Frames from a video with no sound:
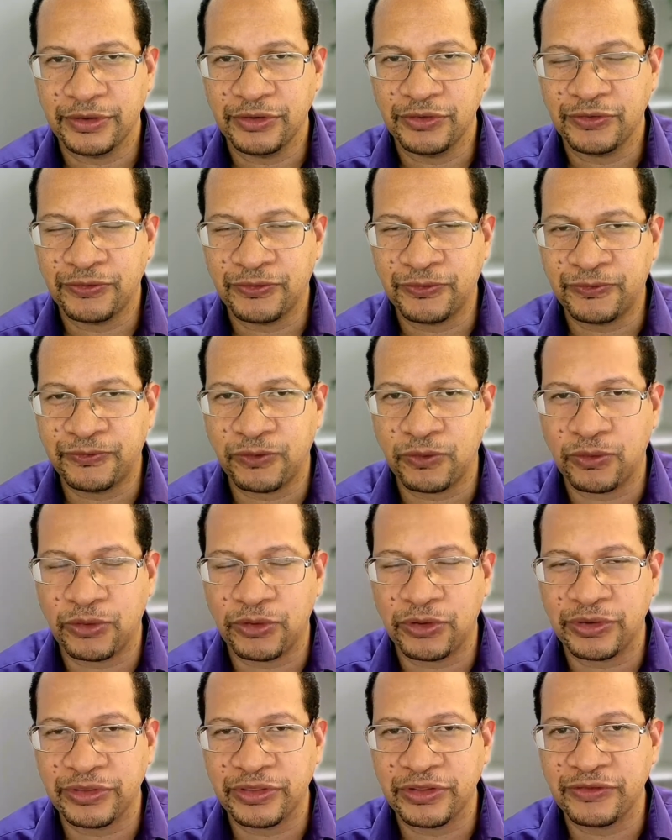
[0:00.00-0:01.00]

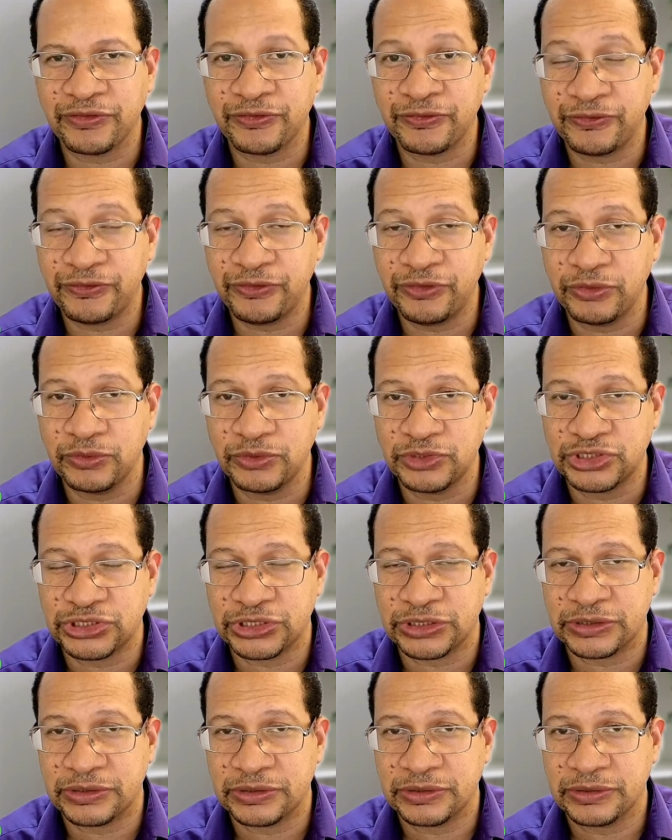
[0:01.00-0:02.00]
for the
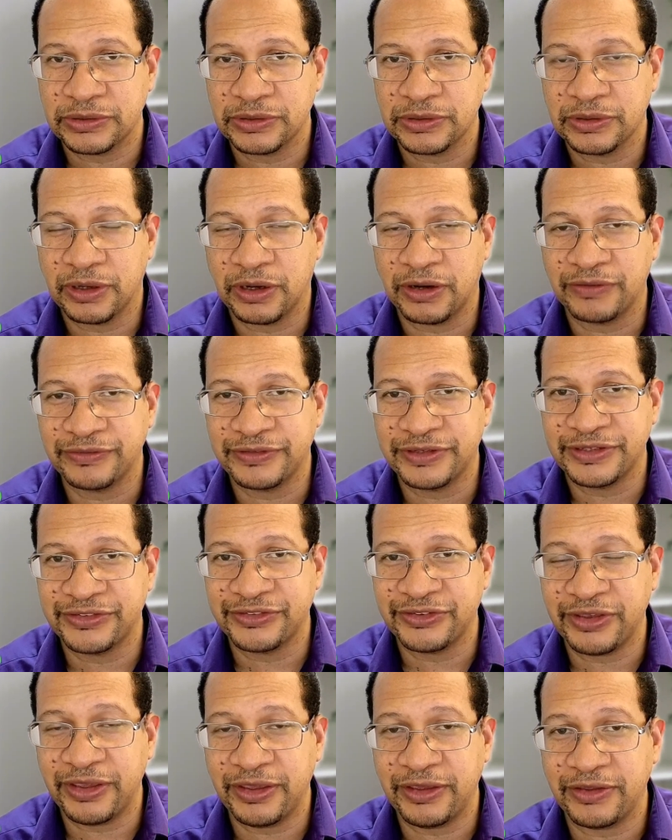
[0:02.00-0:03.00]
future of
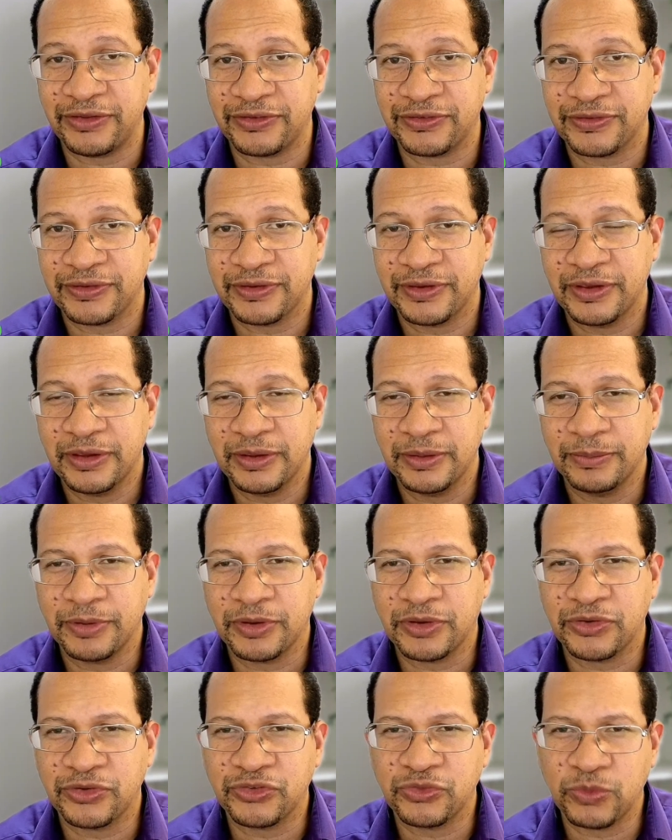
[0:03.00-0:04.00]
disease.
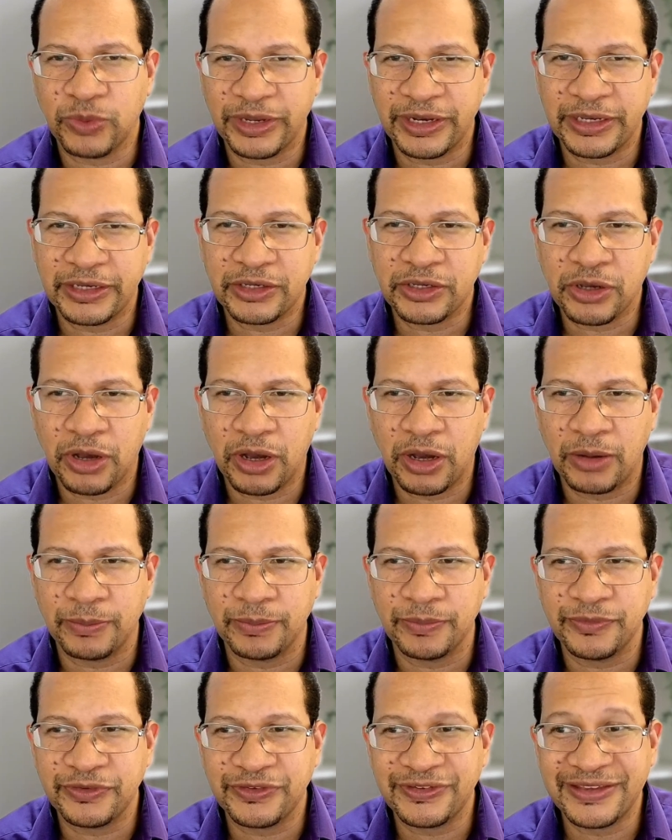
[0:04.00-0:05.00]
Because when it
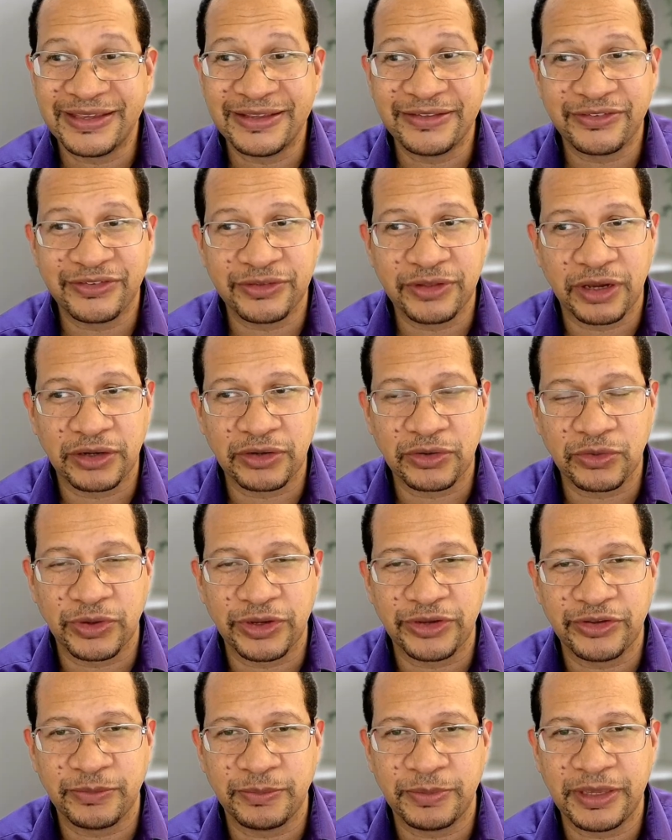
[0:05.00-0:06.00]
comes, it's not
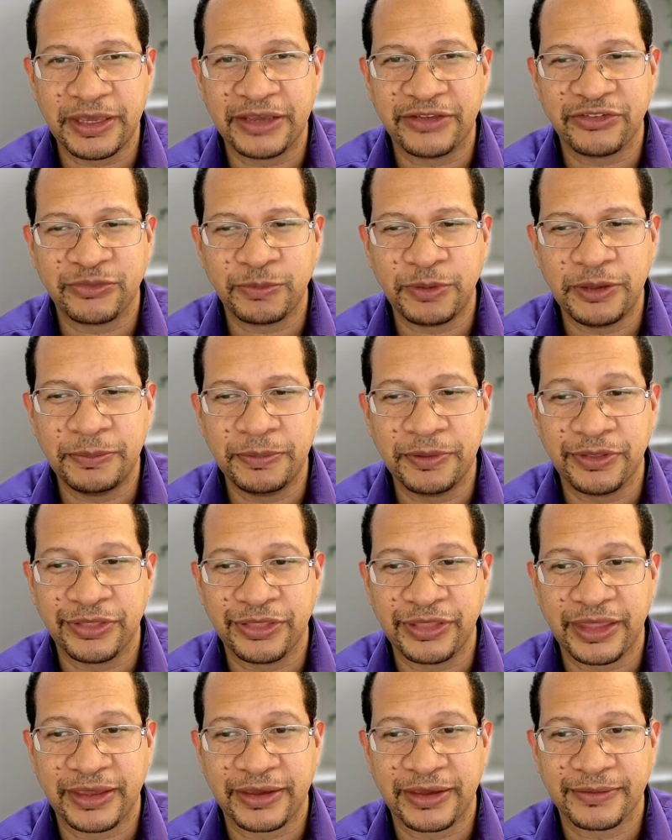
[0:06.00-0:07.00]
going to be as people
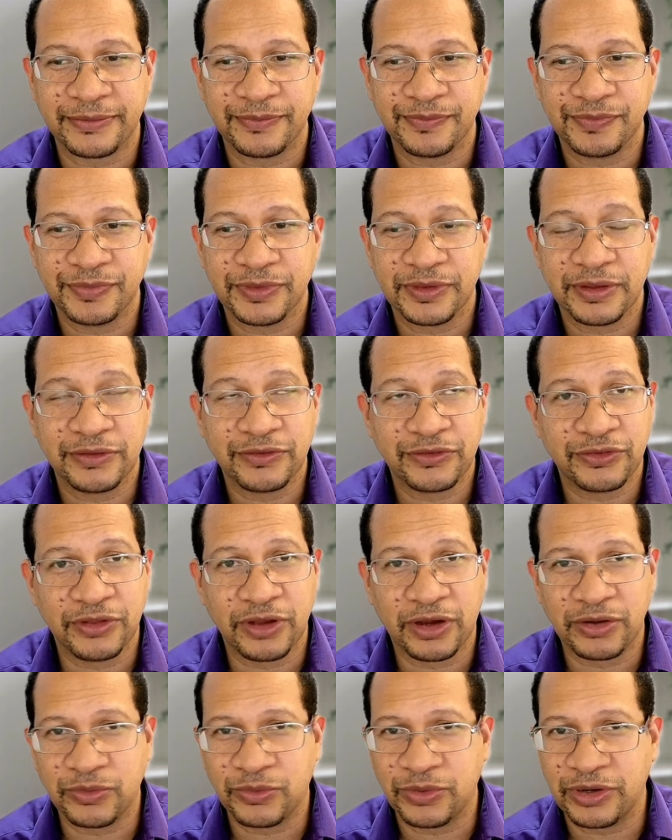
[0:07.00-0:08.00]
think. It's
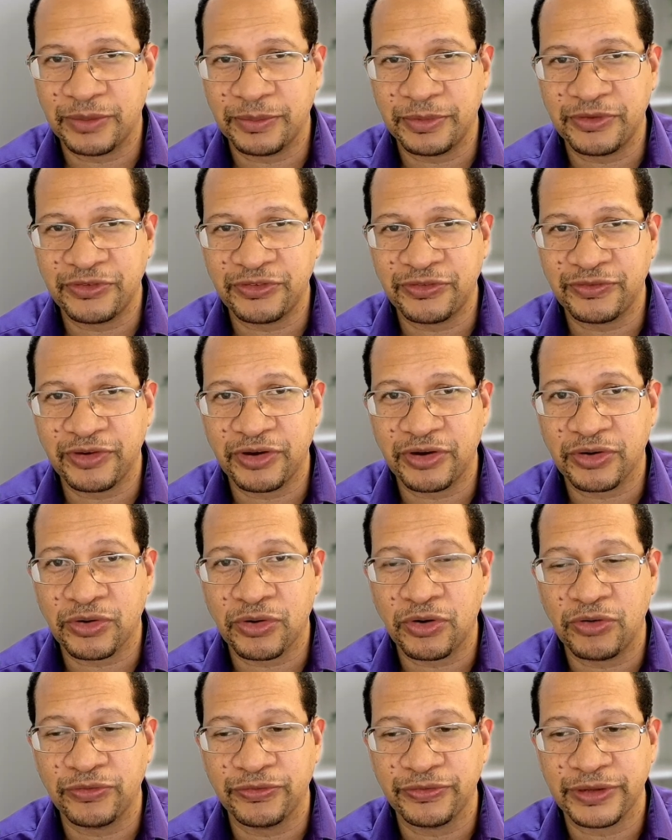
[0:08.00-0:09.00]
not going to be severe
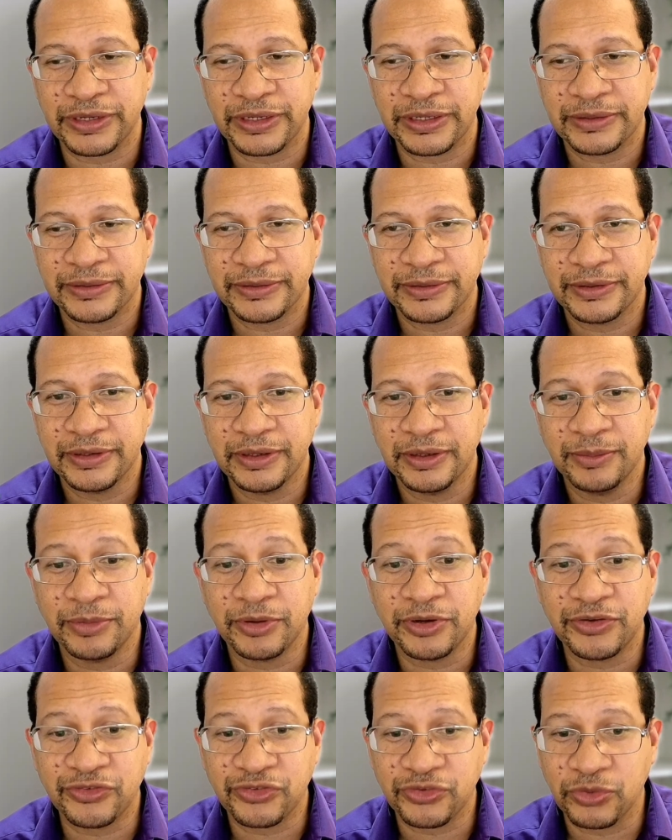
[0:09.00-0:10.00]
COVID.
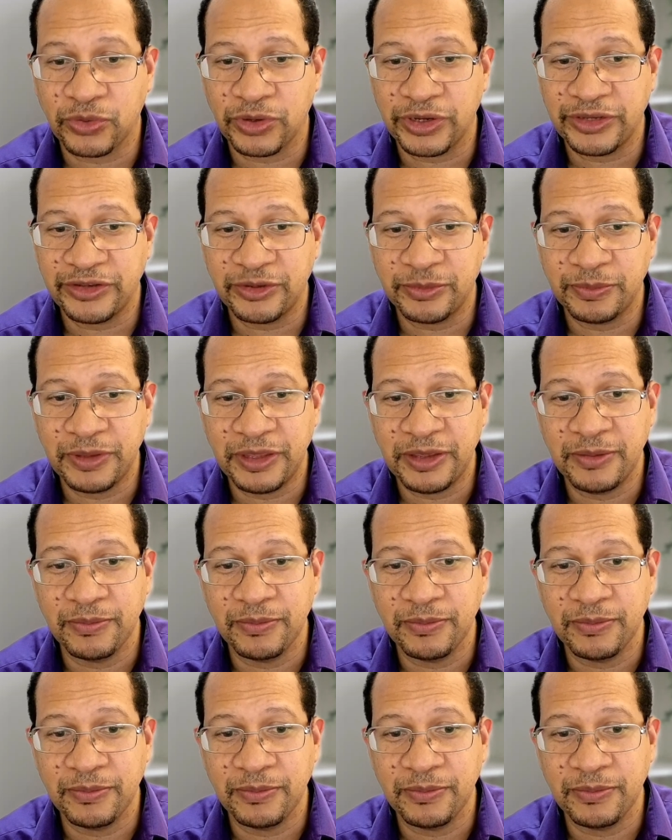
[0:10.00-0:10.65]
But it's going to be